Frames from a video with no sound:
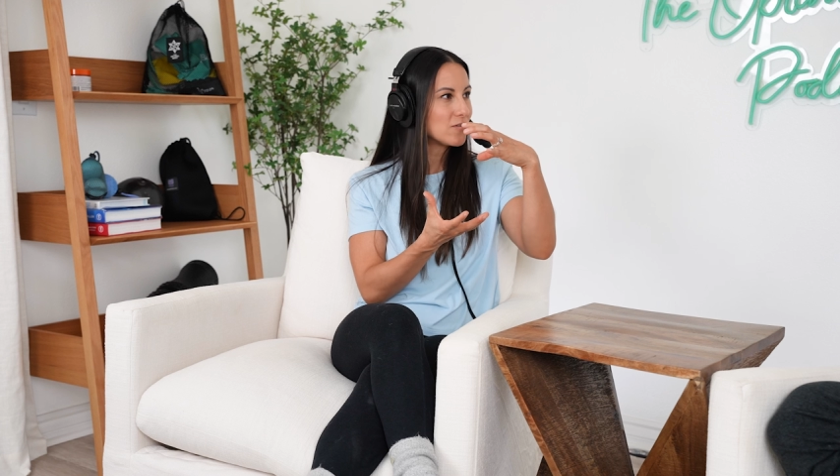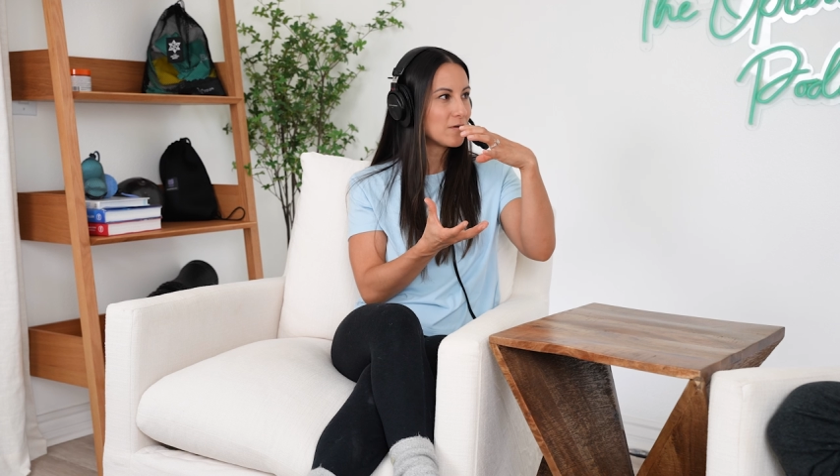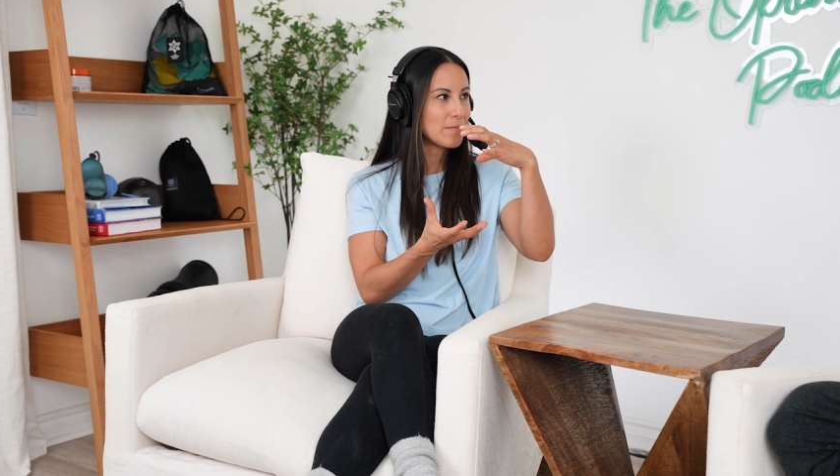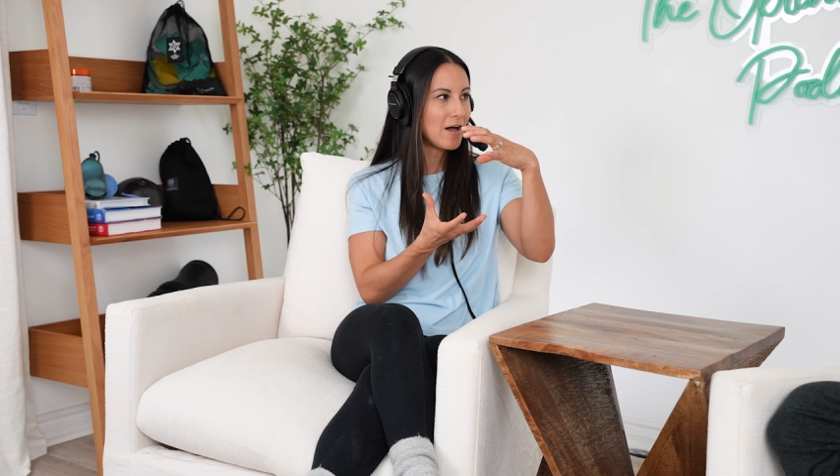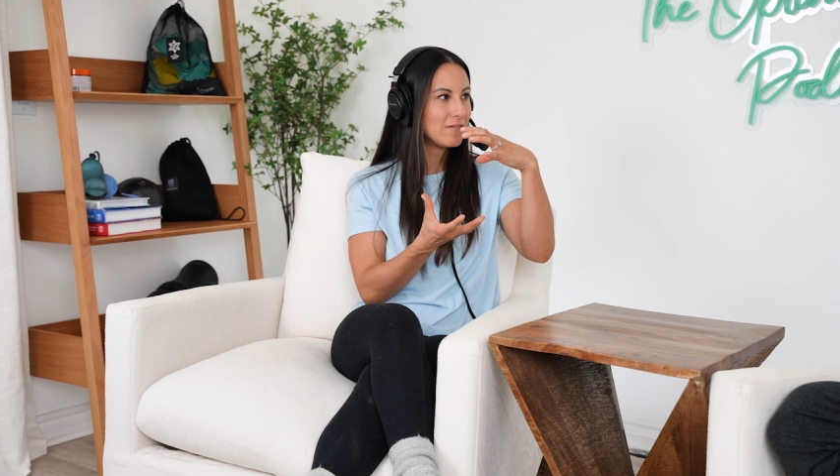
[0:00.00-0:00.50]

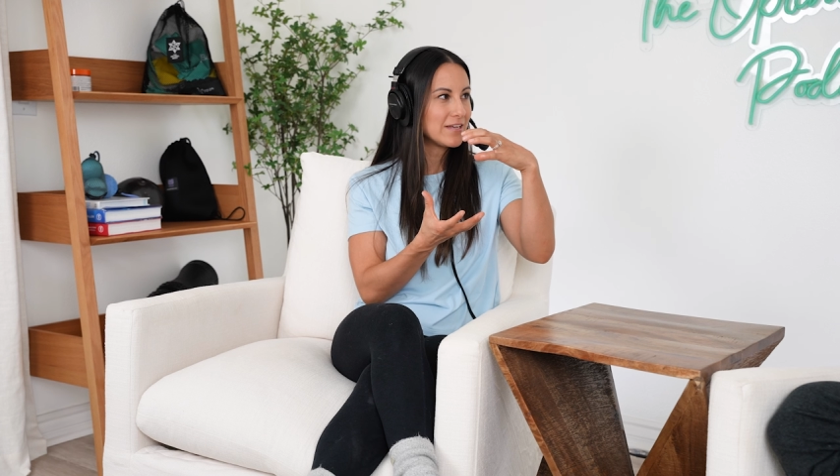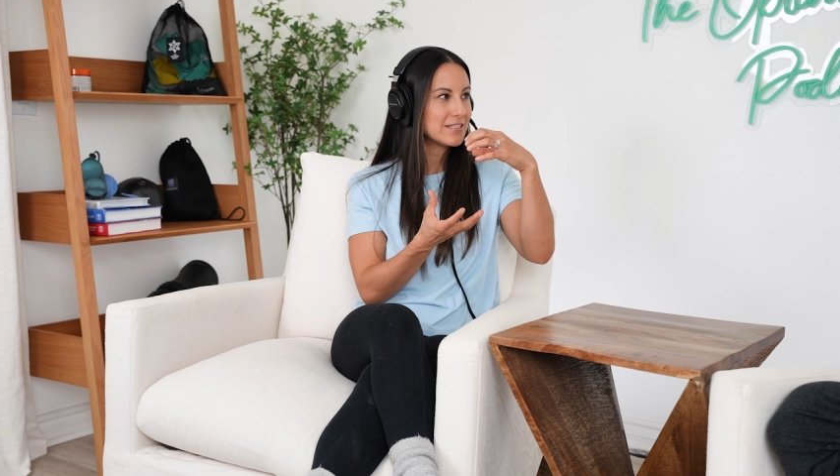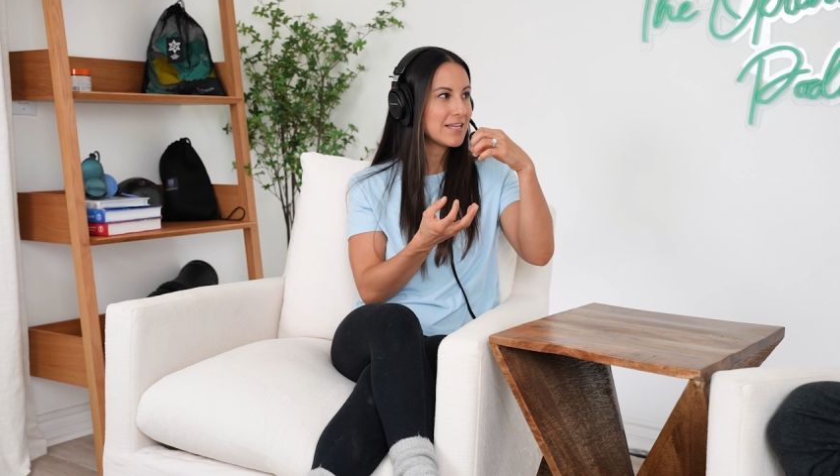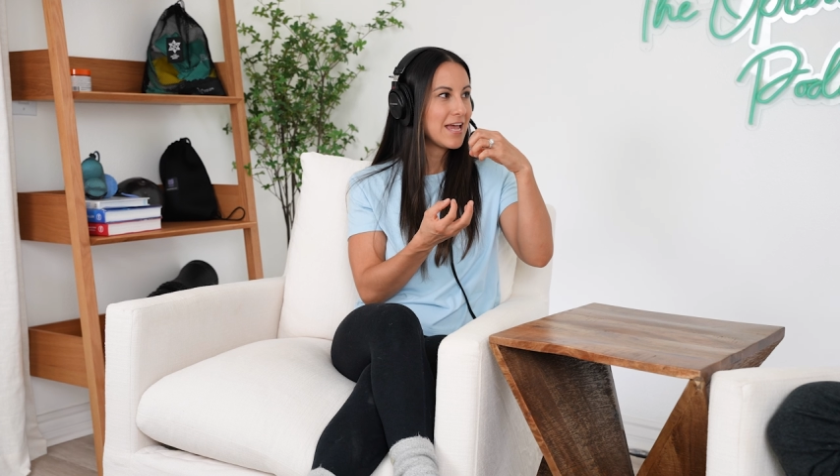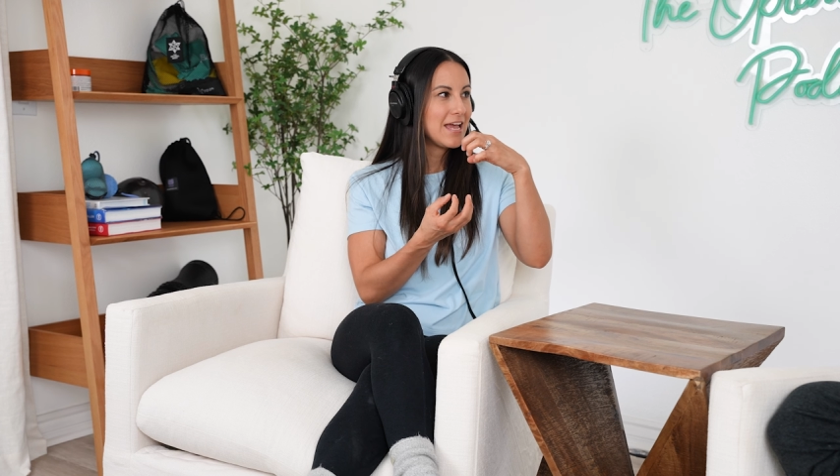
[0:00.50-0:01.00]
over
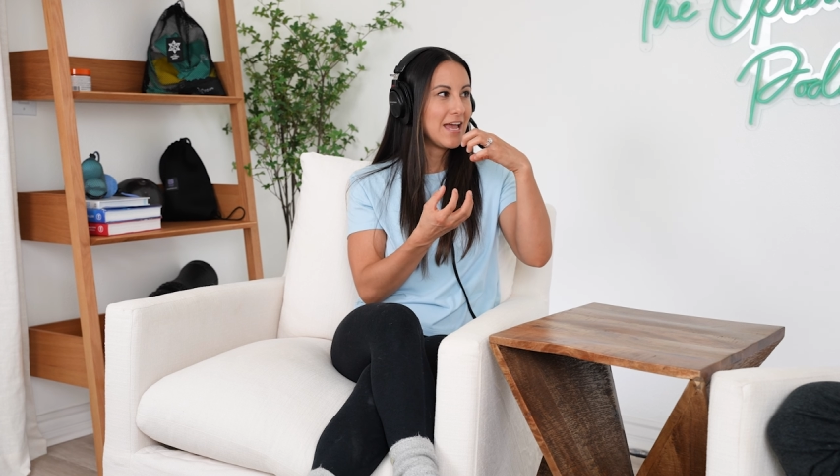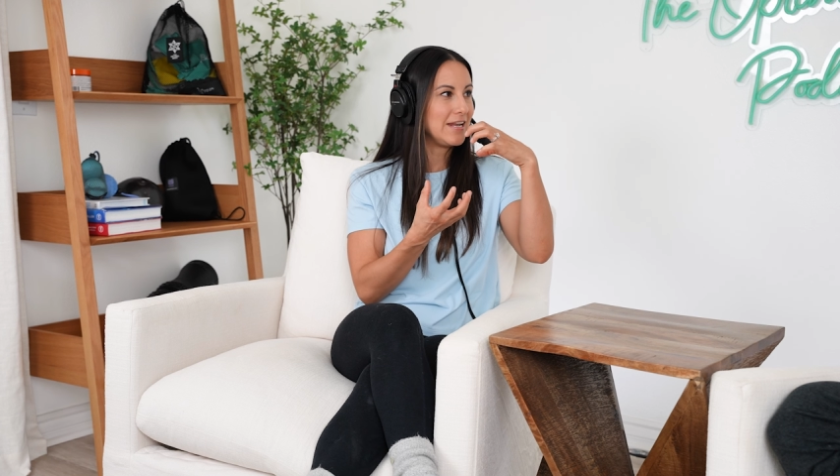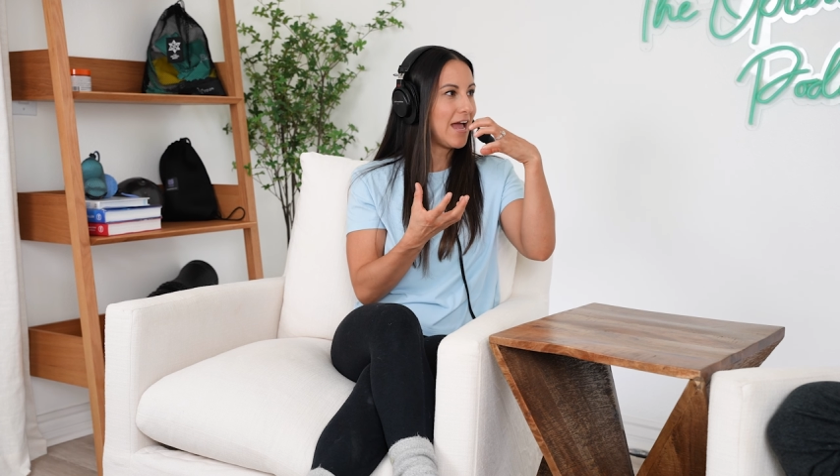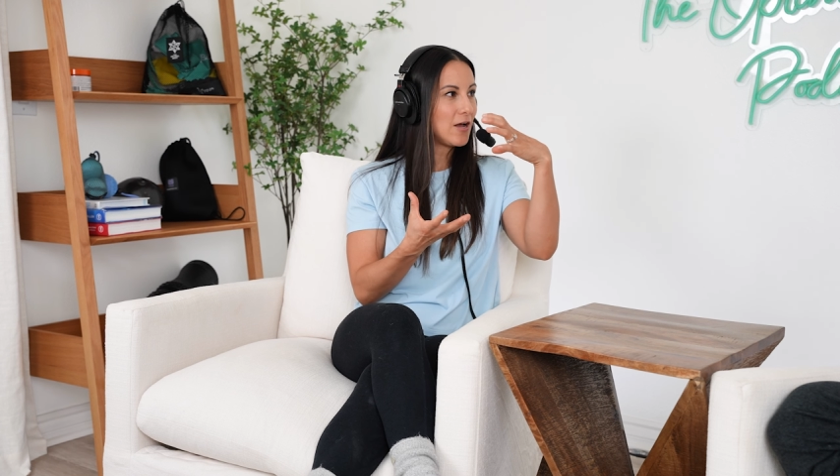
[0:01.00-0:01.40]
pelvis and